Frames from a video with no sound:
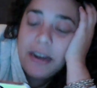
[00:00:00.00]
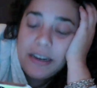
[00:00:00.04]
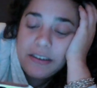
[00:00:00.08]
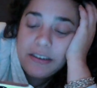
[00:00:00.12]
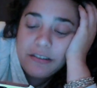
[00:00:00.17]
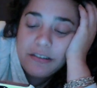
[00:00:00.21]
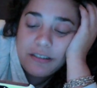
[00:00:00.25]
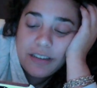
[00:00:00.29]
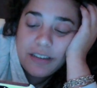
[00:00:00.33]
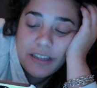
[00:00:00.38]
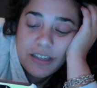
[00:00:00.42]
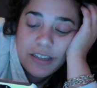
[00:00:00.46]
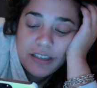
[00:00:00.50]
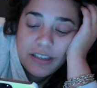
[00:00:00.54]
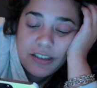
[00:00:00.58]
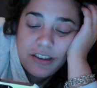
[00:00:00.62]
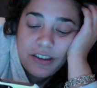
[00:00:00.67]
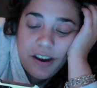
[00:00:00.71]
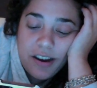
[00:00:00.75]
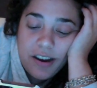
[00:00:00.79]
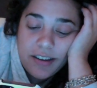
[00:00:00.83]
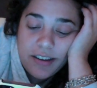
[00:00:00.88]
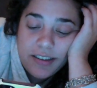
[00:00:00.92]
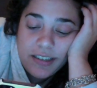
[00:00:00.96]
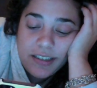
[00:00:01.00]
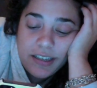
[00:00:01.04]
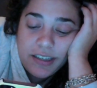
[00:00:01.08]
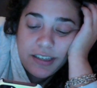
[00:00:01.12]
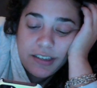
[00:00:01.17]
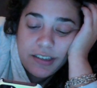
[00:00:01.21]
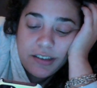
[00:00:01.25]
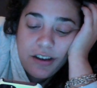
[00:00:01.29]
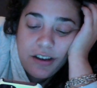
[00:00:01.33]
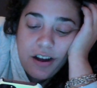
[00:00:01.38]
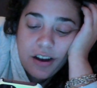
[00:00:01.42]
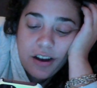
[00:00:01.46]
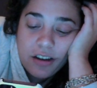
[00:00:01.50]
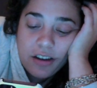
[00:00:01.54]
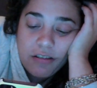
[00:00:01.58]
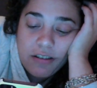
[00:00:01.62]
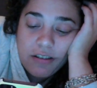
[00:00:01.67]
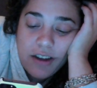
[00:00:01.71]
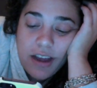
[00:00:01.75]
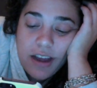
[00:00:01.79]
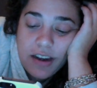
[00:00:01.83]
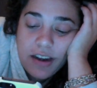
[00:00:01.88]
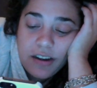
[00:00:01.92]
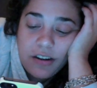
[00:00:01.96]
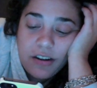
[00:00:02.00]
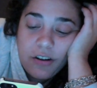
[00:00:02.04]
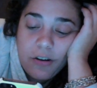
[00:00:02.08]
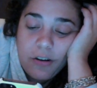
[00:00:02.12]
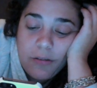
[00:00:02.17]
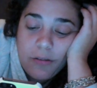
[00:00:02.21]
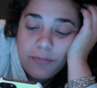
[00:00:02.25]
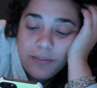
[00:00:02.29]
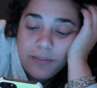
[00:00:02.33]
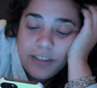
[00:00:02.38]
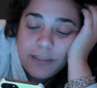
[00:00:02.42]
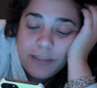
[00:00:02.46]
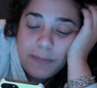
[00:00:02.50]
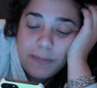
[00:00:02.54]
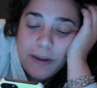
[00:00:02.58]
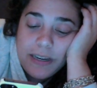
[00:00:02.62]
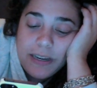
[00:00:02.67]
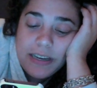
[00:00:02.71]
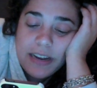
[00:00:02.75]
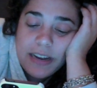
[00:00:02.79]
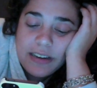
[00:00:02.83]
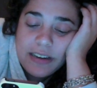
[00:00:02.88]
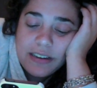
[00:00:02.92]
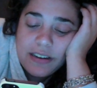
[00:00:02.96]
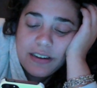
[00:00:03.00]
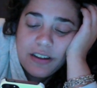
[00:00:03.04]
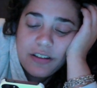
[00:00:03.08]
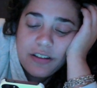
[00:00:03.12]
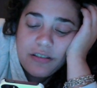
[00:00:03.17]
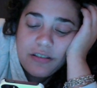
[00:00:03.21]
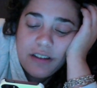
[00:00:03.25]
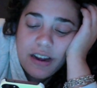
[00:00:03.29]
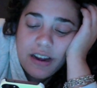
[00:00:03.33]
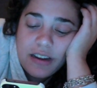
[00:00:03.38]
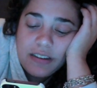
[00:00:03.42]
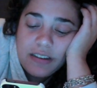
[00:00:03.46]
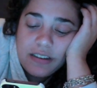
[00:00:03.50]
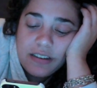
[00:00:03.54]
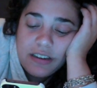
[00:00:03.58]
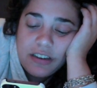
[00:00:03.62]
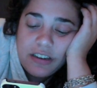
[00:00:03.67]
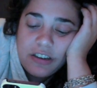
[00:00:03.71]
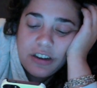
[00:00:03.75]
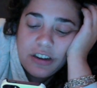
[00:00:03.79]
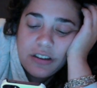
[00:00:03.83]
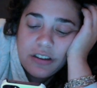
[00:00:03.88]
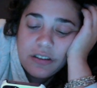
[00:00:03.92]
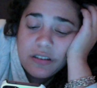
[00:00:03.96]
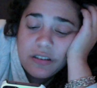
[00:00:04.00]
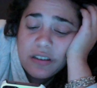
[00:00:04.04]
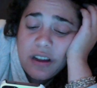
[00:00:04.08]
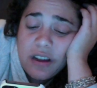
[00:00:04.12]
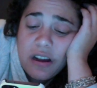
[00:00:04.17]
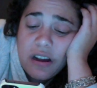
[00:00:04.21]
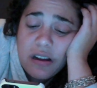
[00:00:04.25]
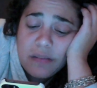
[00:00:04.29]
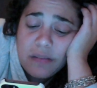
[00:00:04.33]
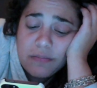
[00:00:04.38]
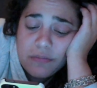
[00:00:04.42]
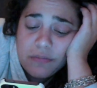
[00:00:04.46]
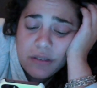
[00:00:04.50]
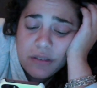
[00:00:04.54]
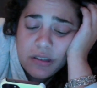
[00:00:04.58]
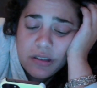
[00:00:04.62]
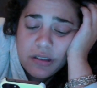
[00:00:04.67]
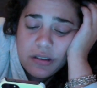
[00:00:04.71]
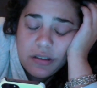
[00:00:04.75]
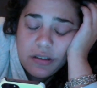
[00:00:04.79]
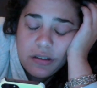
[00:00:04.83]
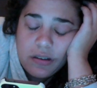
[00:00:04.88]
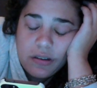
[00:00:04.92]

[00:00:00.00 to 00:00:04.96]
I looked at the stars a little longer and headed home to spend yet another night in each other's arms.